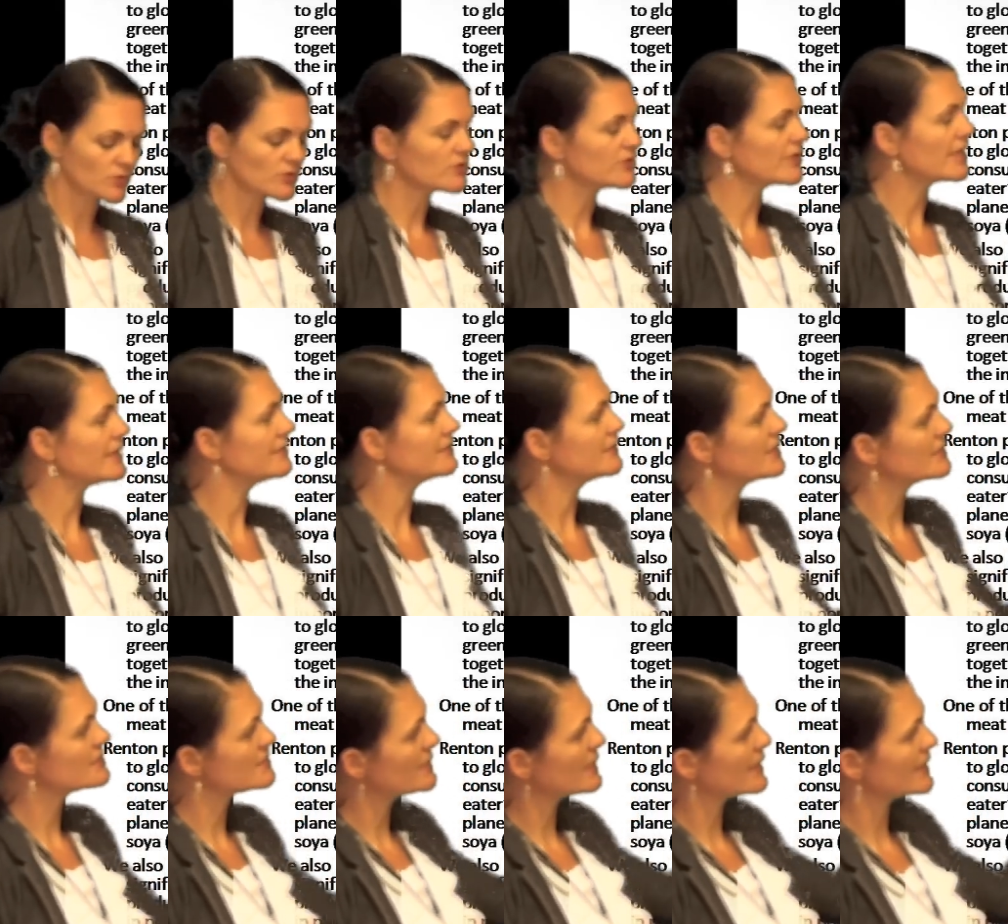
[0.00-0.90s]
model then
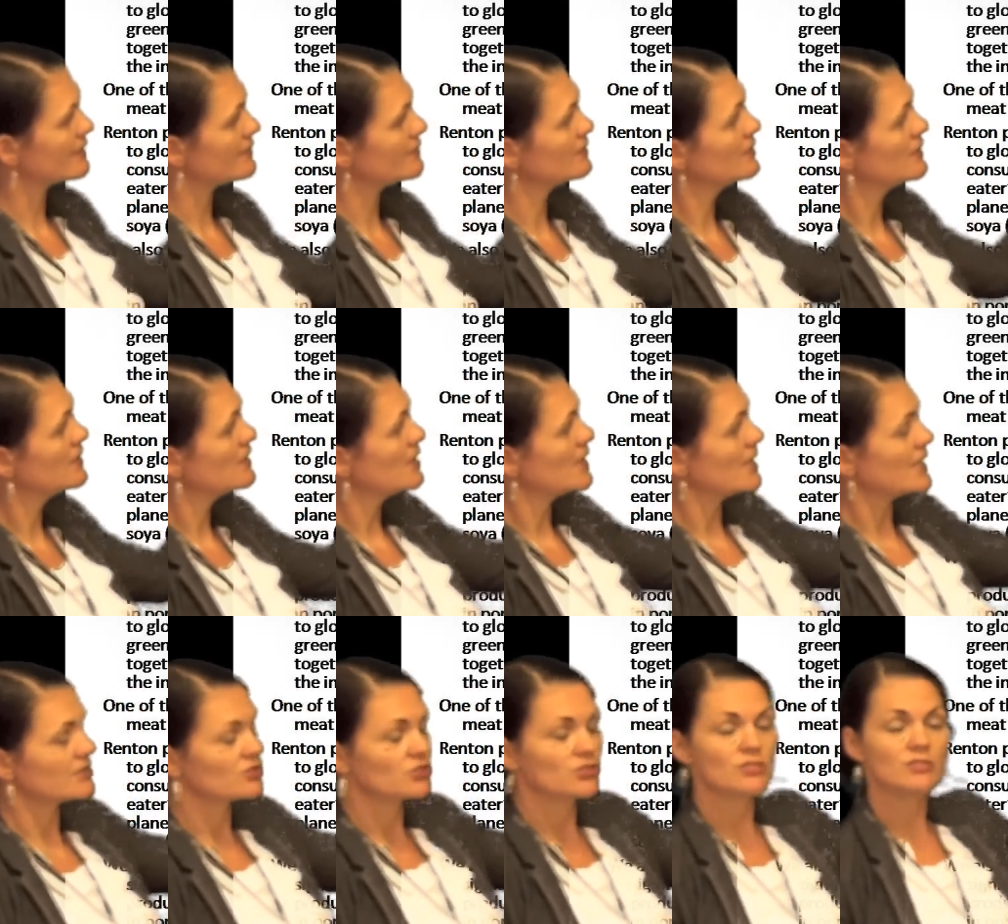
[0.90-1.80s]
is here.
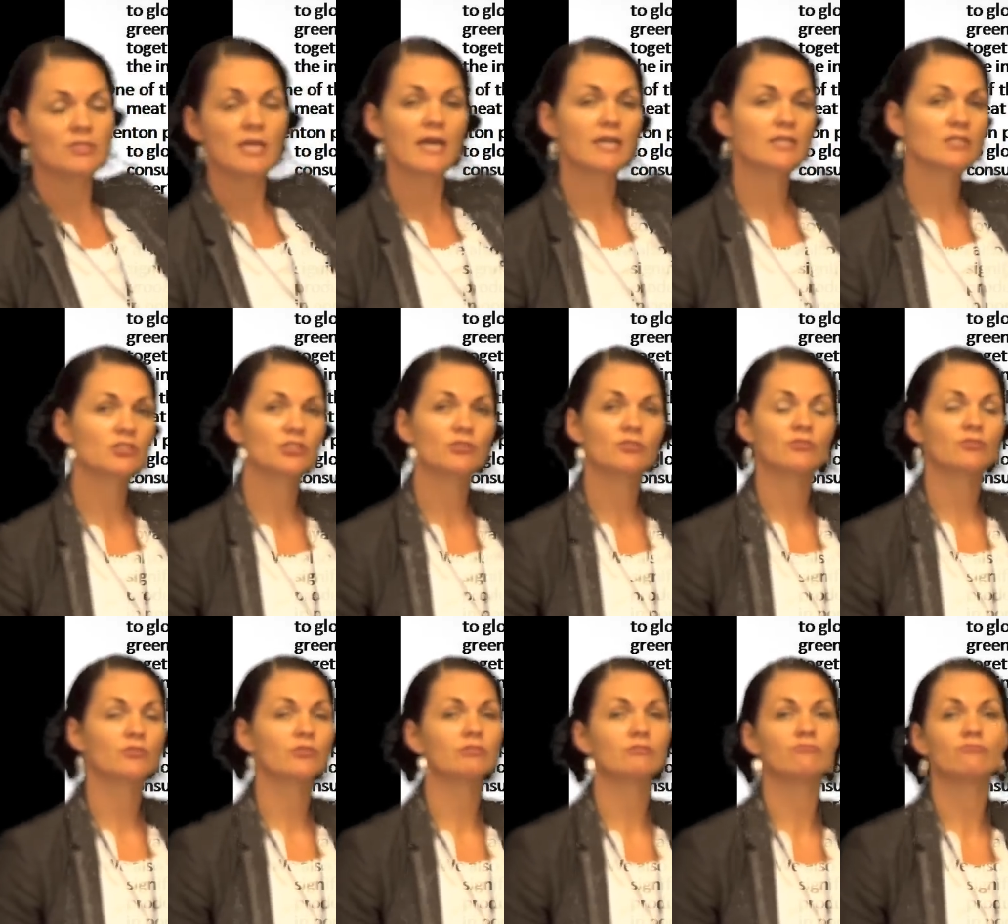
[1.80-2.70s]
It just takes you
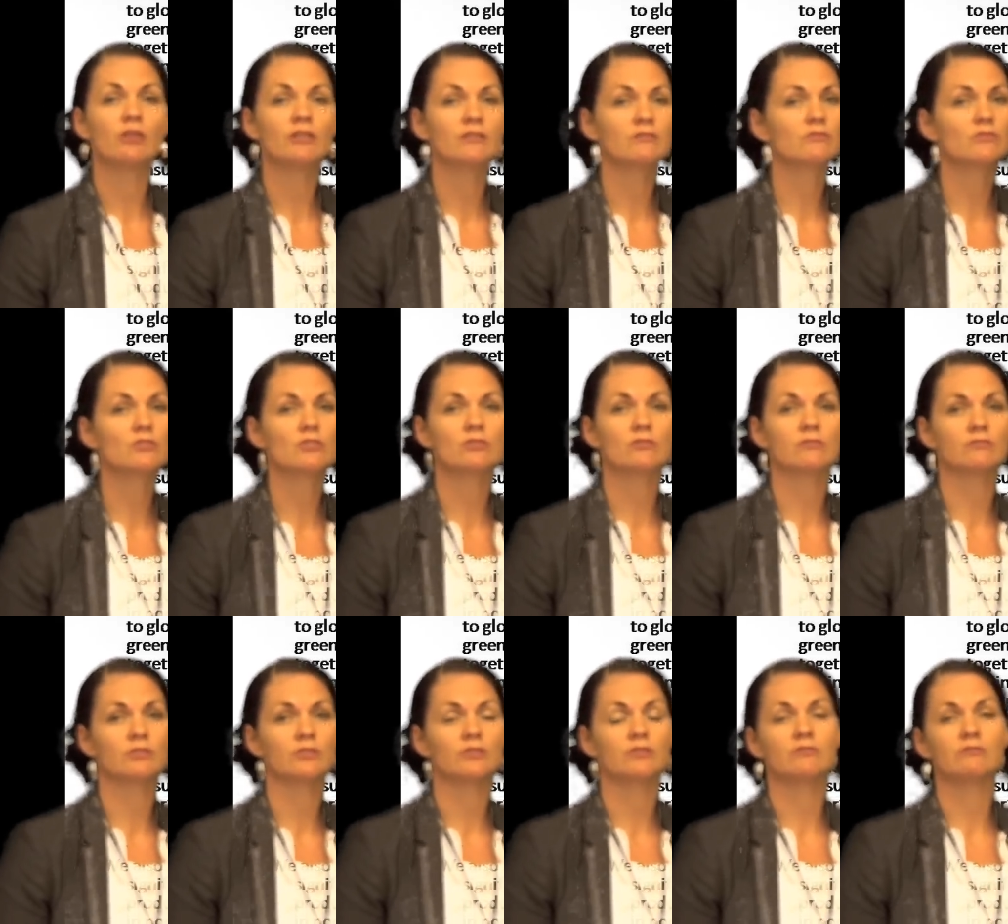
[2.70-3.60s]
through, it runs
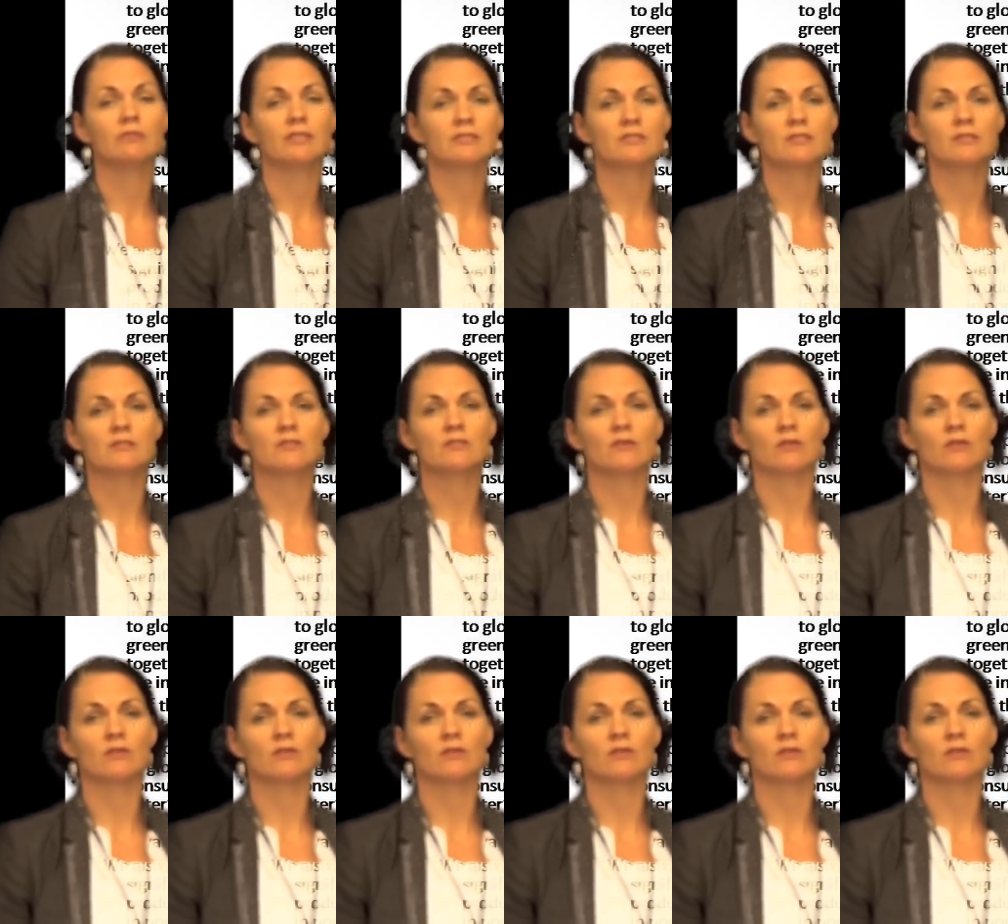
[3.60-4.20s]
through Renton's